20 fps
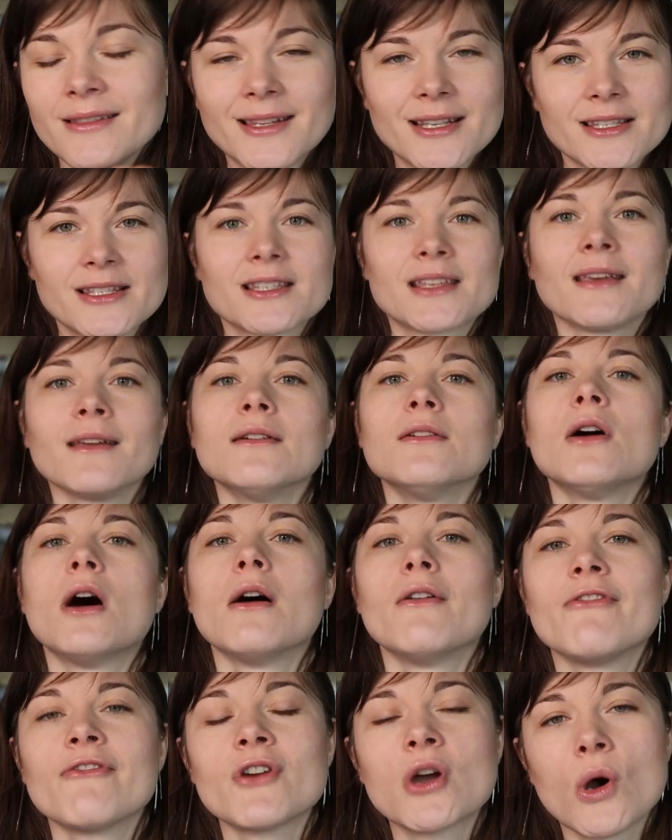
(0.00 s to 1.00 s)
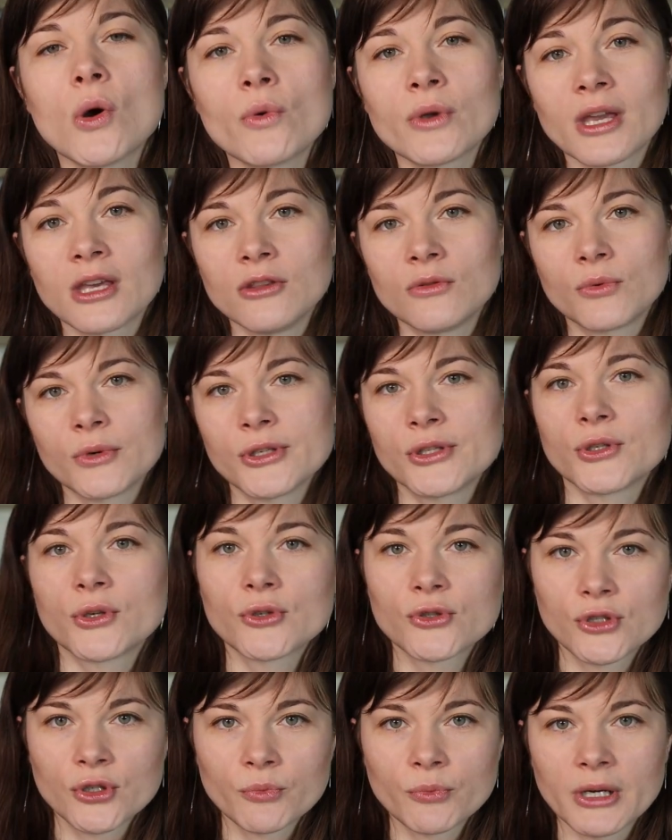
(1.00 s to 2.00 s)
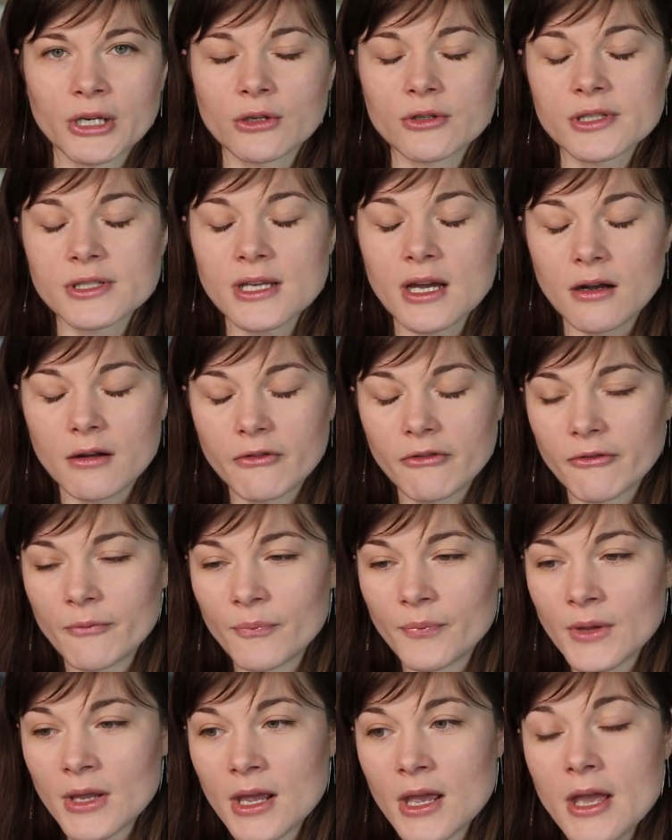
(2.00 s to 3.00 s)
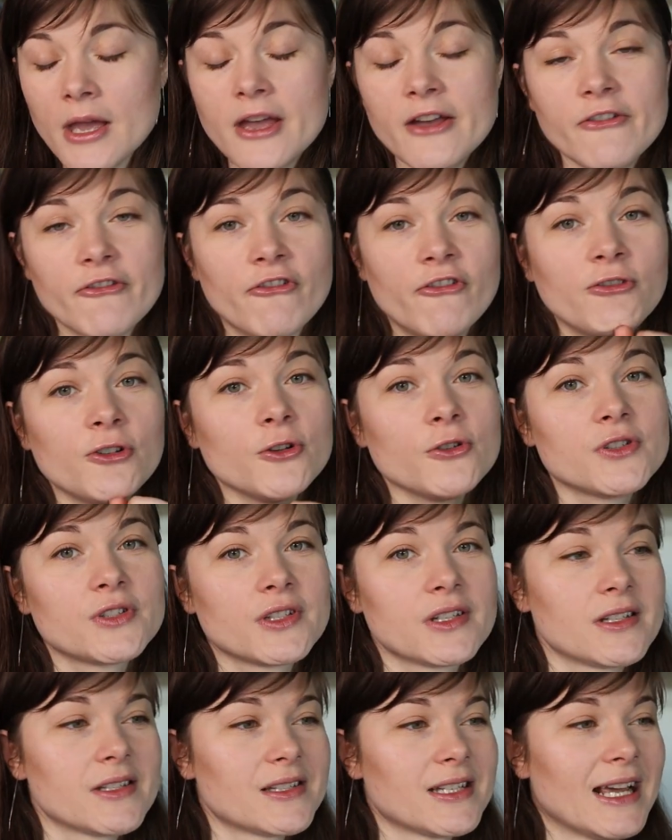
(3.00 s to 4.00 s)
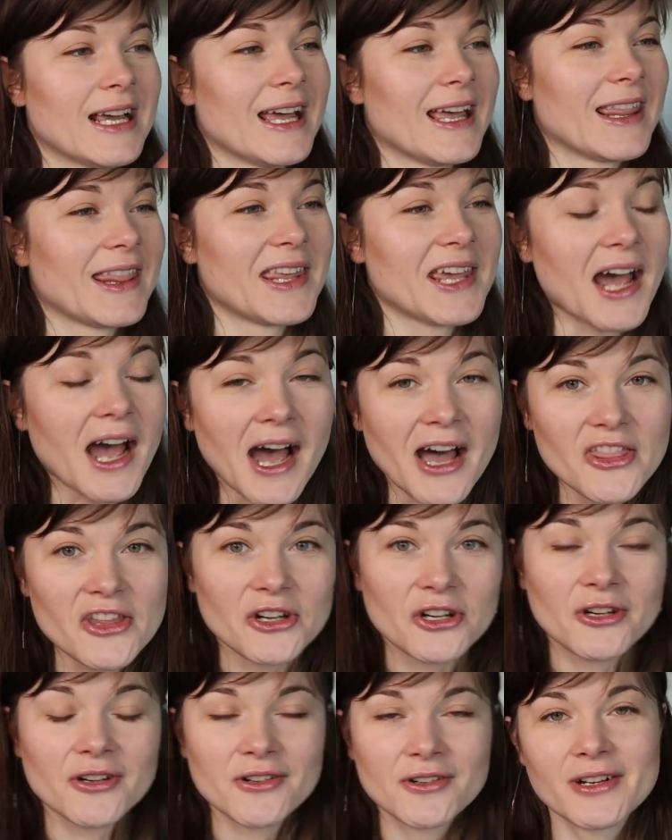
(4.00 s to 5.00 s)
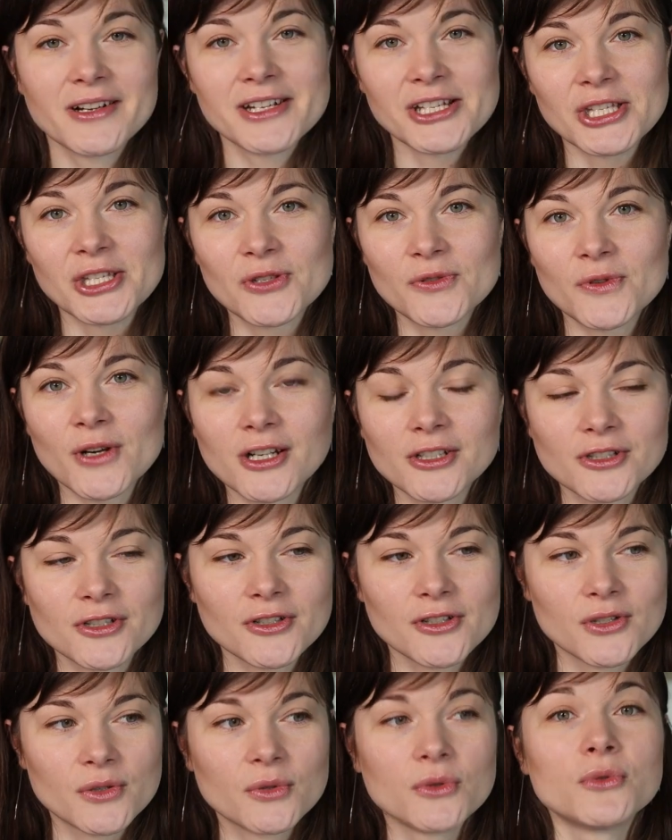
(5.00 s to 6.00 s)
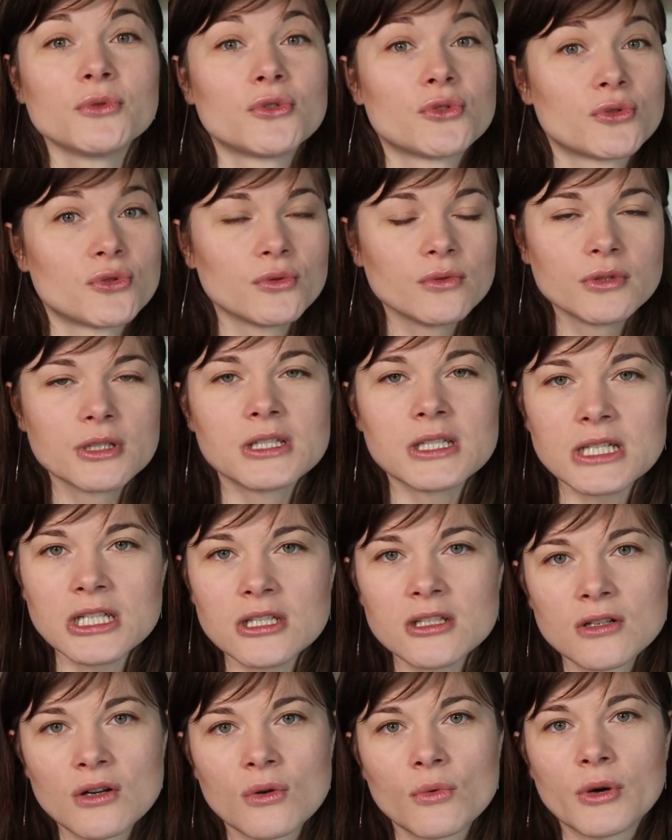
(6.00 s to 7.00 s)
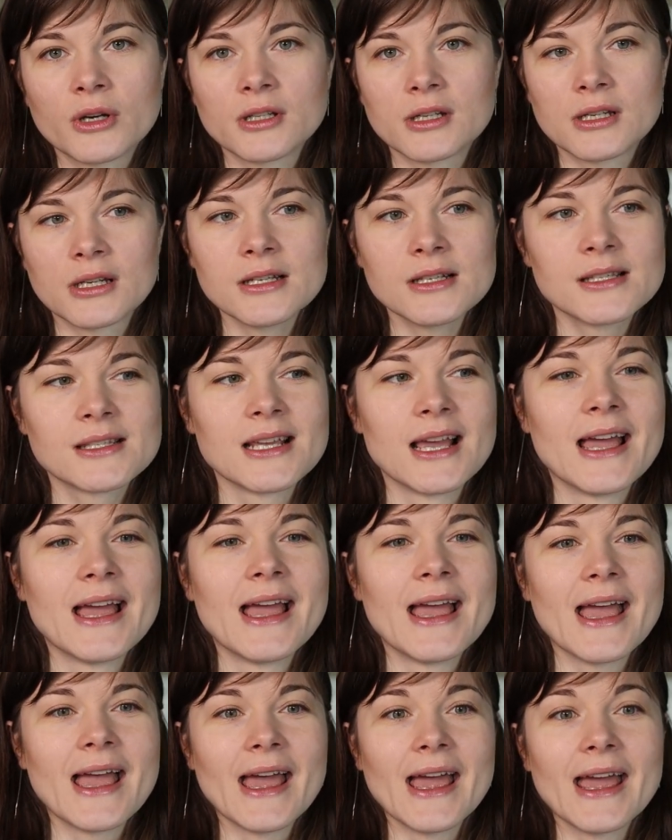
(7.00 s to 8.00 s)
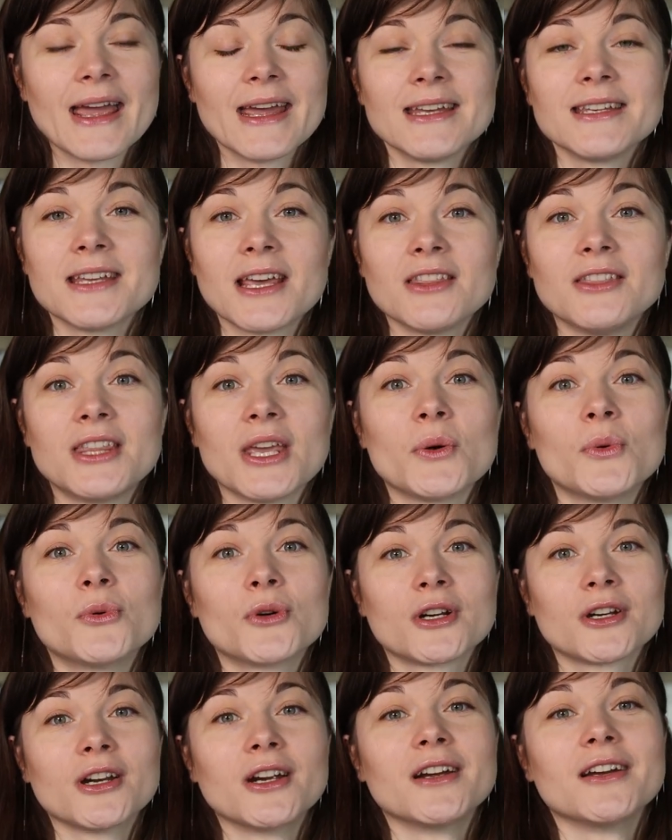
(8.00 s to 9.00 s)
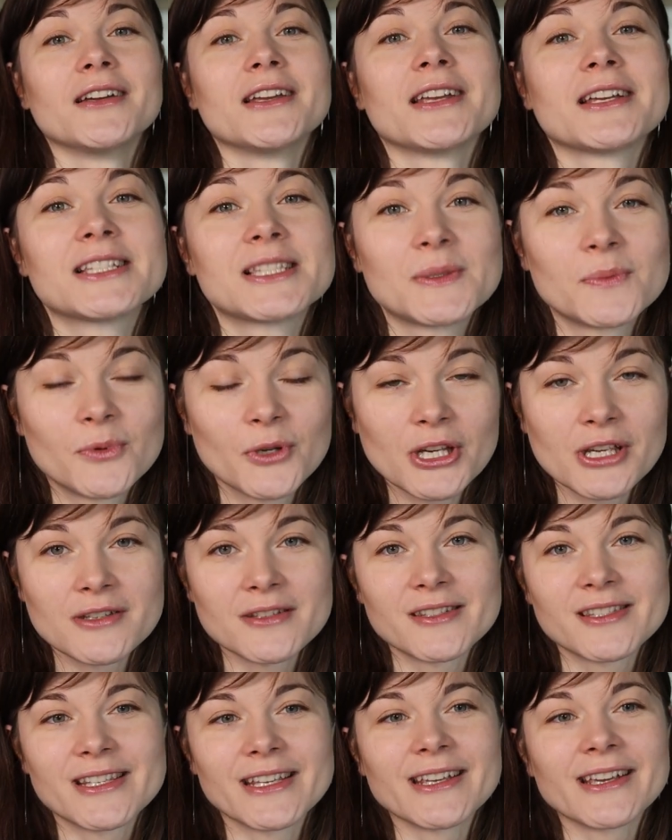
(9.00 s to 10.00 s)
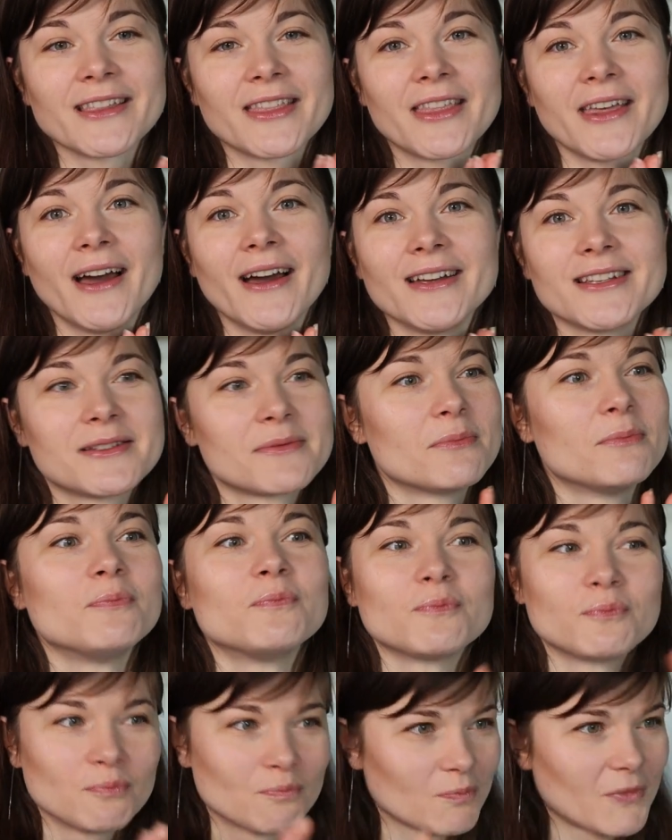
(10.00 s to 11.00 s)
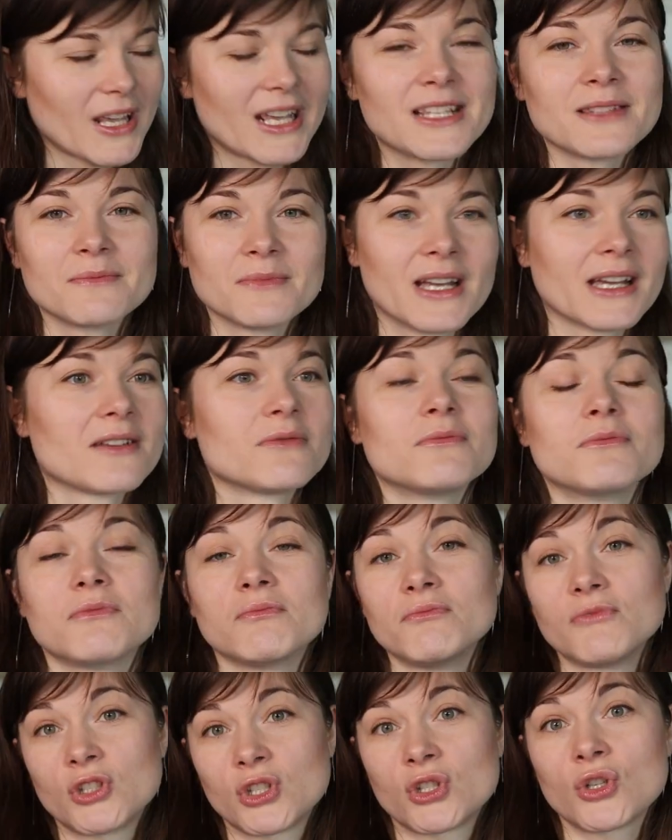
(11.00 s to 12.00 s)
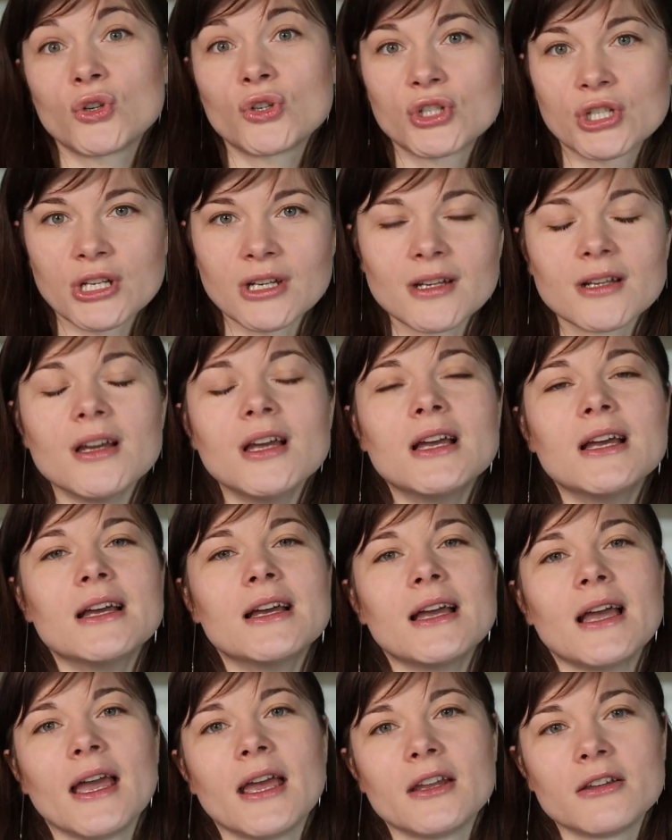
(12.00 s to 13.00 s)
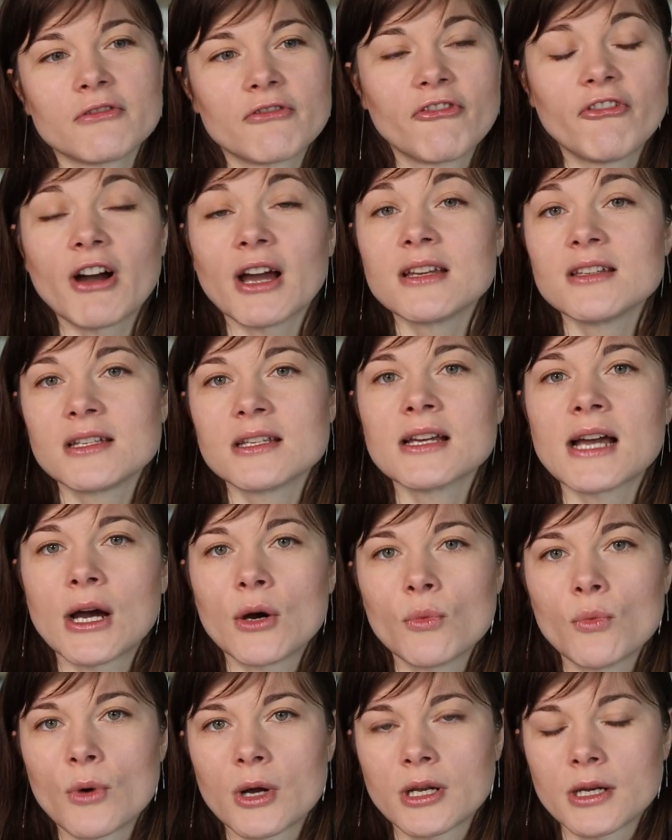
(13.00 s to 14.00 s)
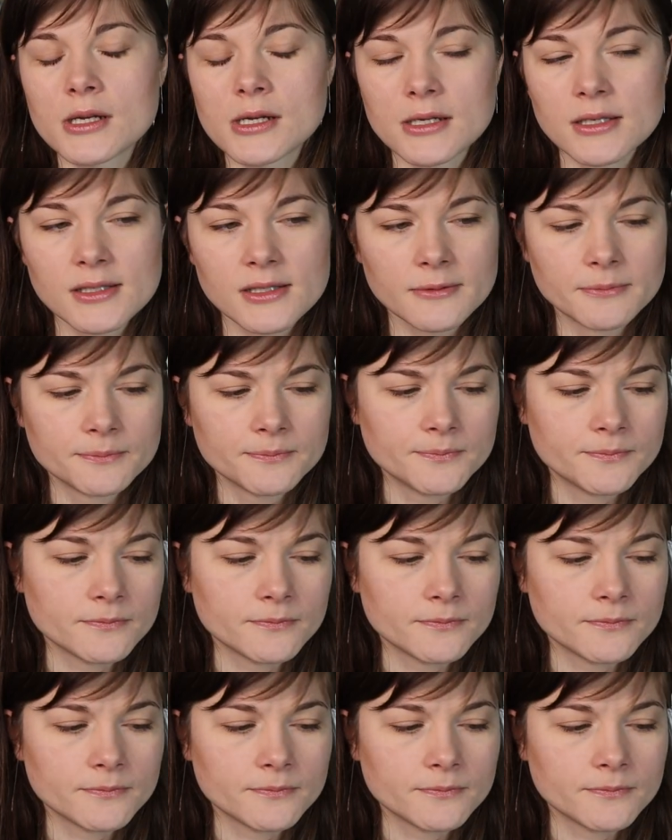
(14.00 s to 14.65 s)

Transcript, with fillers: the skill of going and researching by yourself, versus the other instructors who truly didn't know what it is, and they were experiencing that, like searching and finding out what it is.